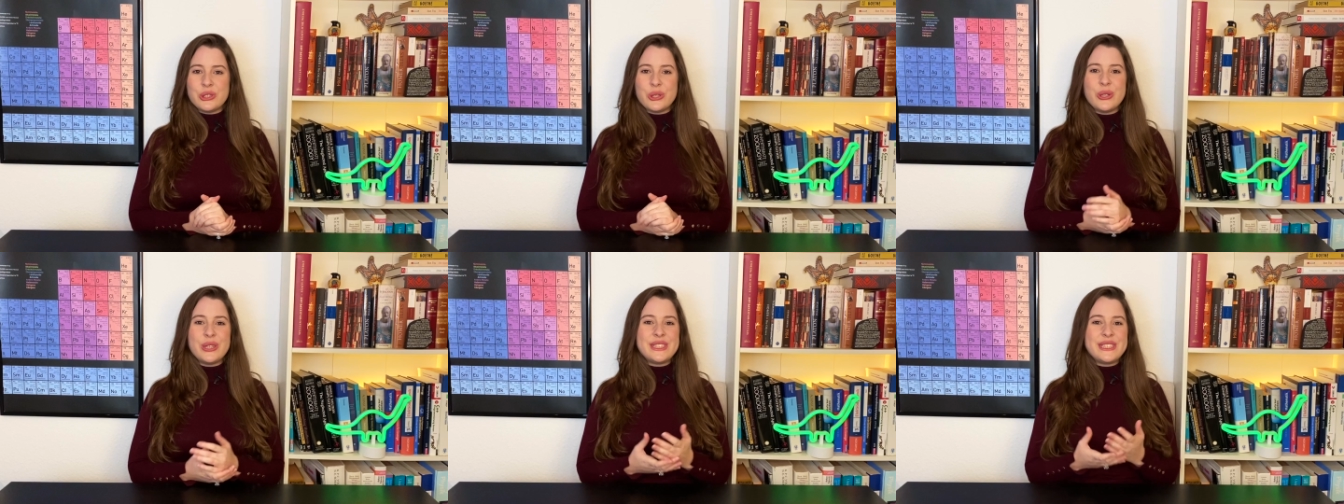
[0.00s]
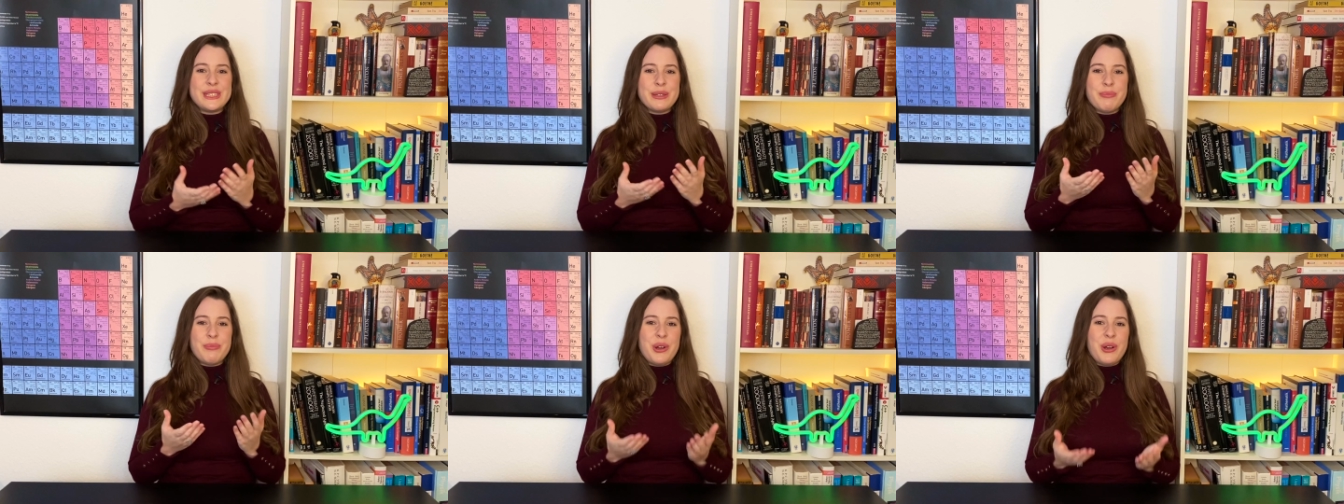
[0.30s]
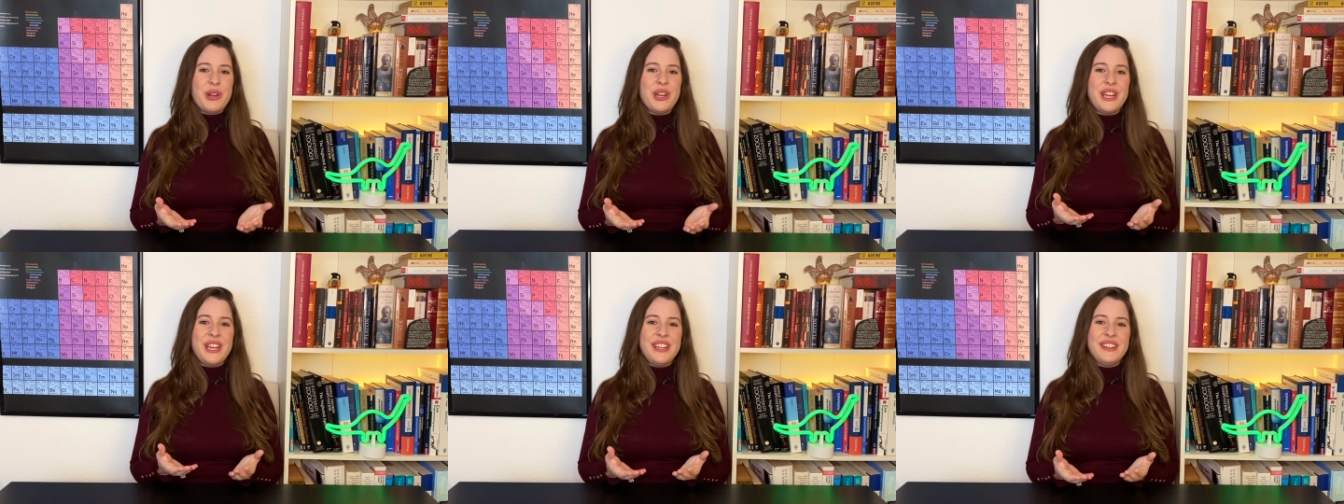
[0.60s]
it's a
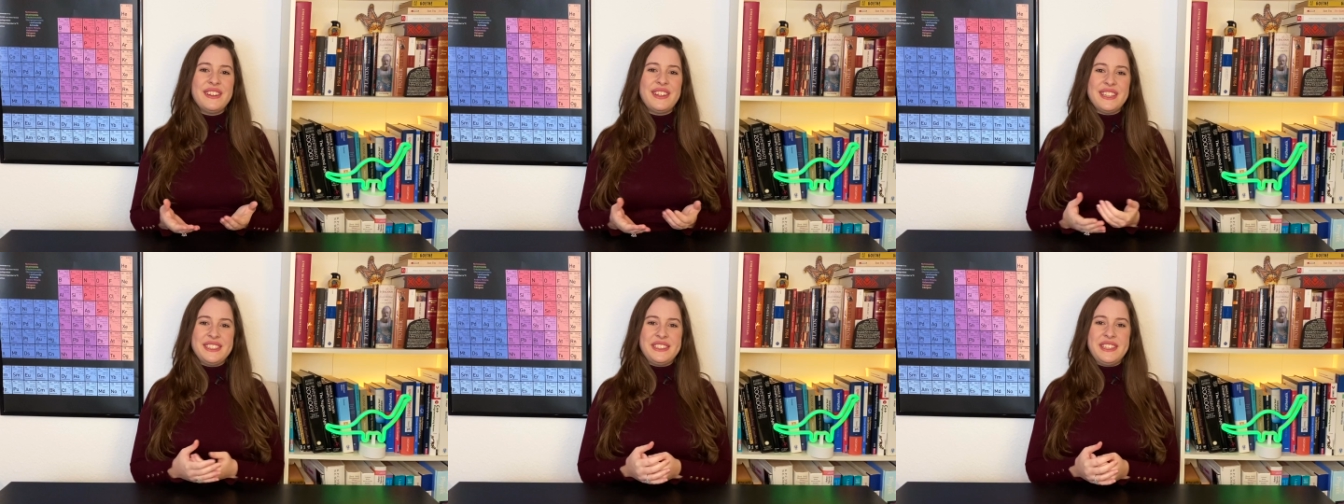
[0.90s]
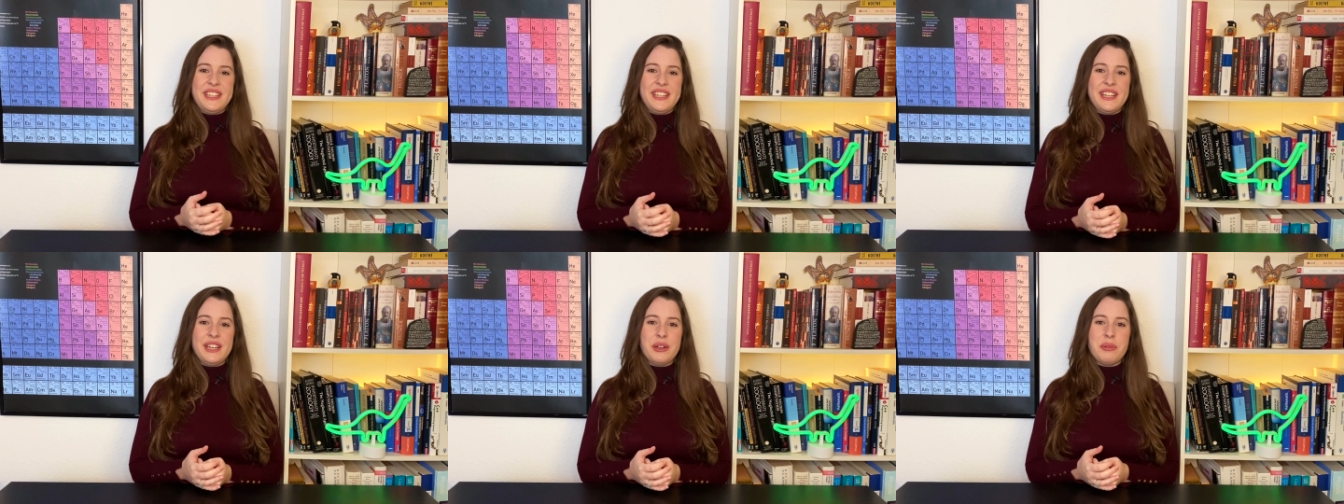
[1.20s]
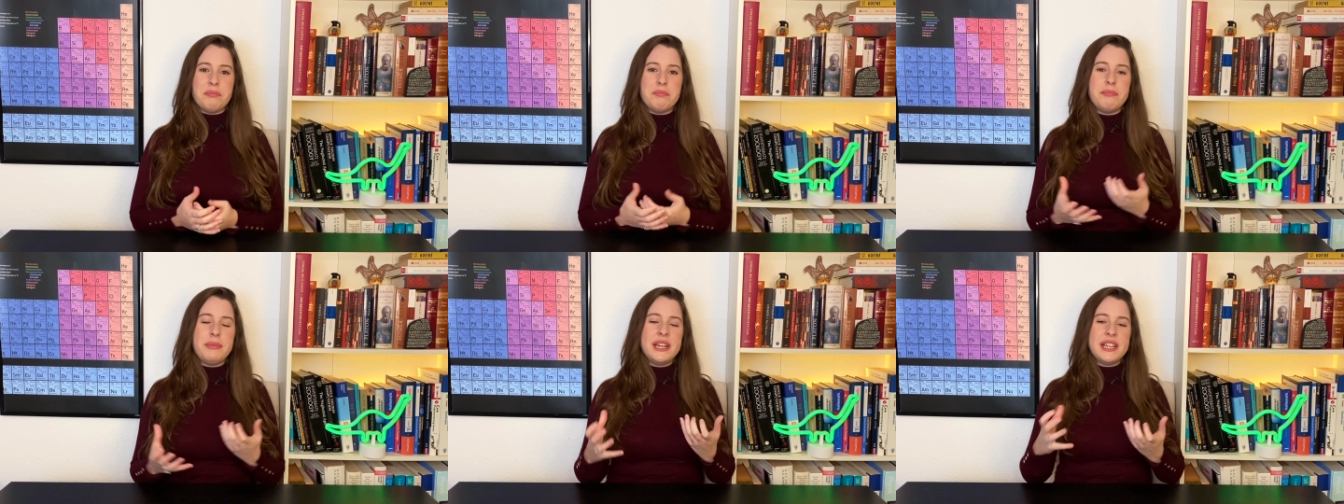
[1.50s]
very
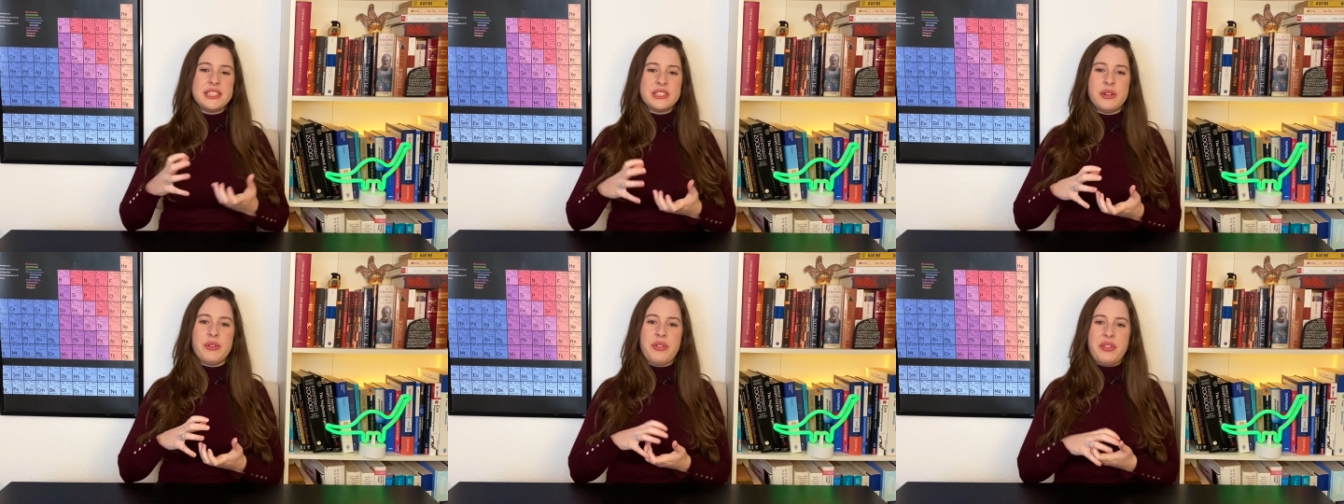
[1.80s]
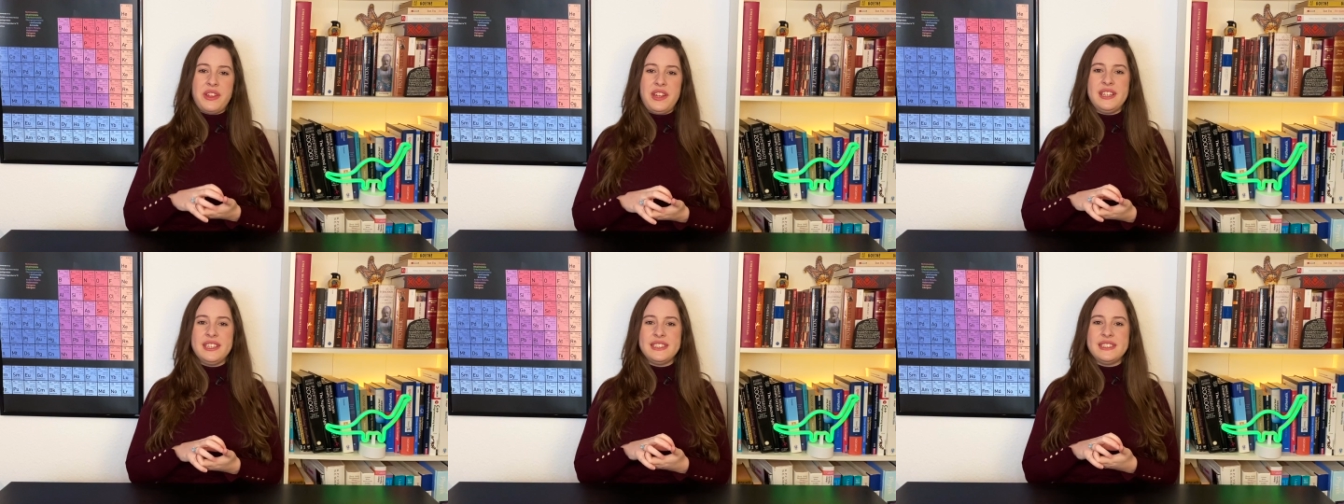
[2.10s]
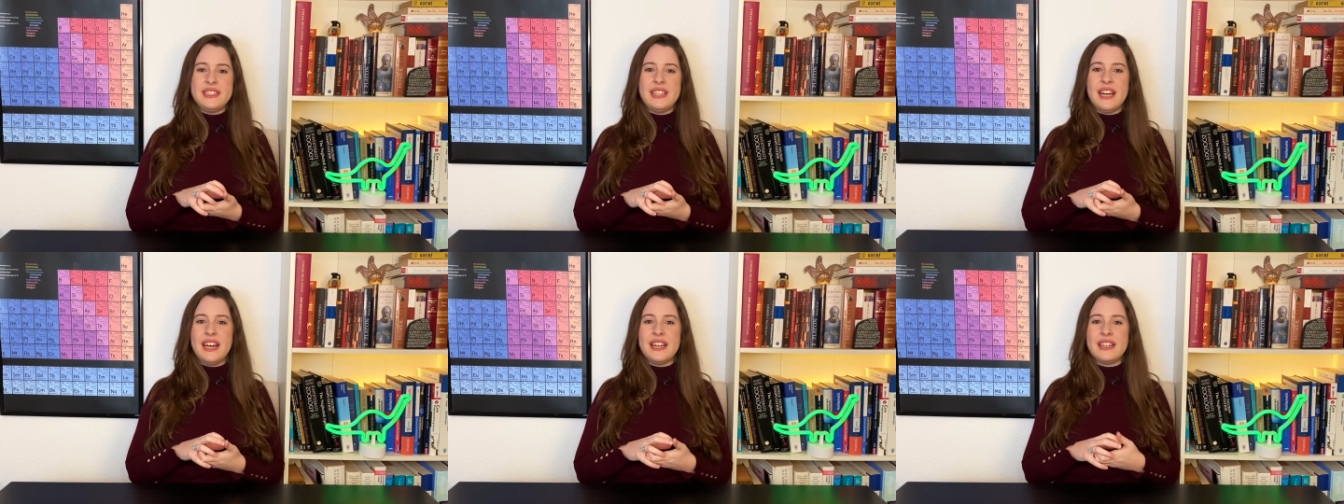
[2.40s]
interesting mix of
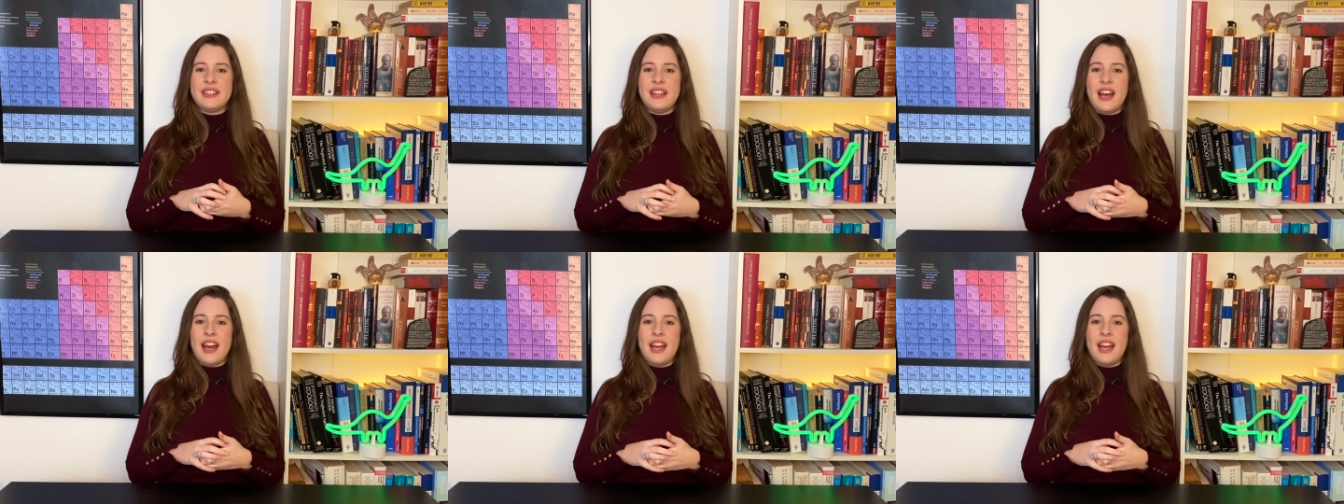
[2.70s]
things that